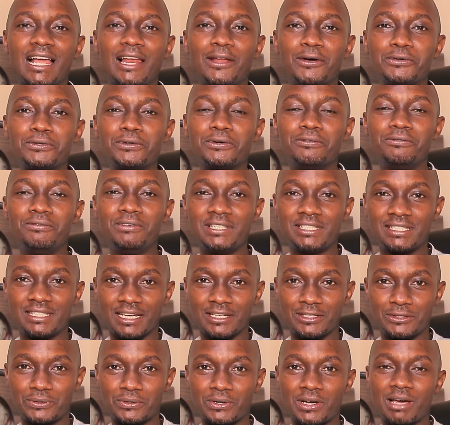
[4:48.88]
a lot of
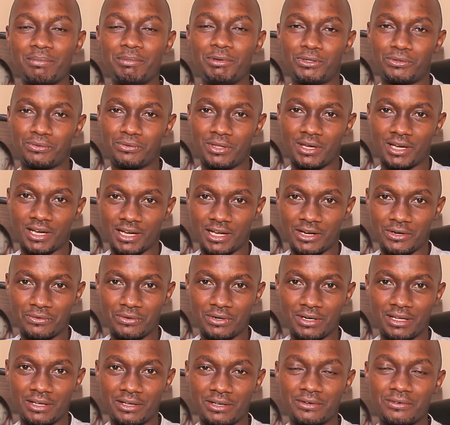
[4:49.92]
visitors to come into the
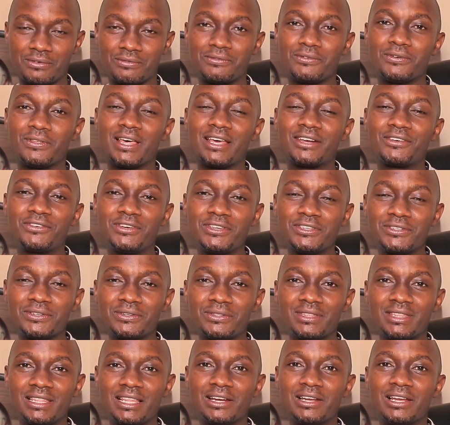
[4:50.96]
country. For that
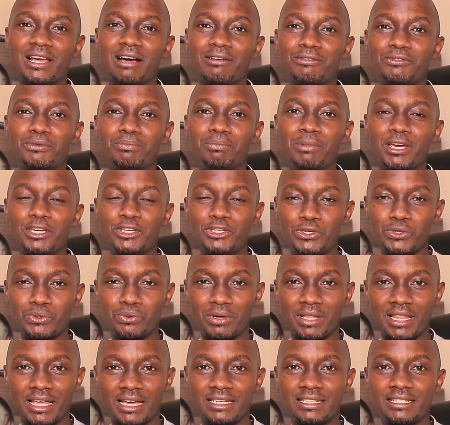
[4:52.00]
reason, they'll have to make
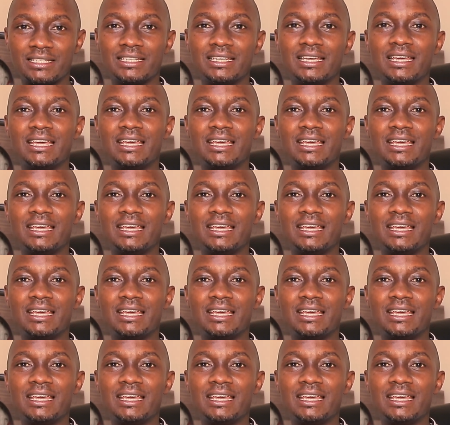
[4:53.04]
sure that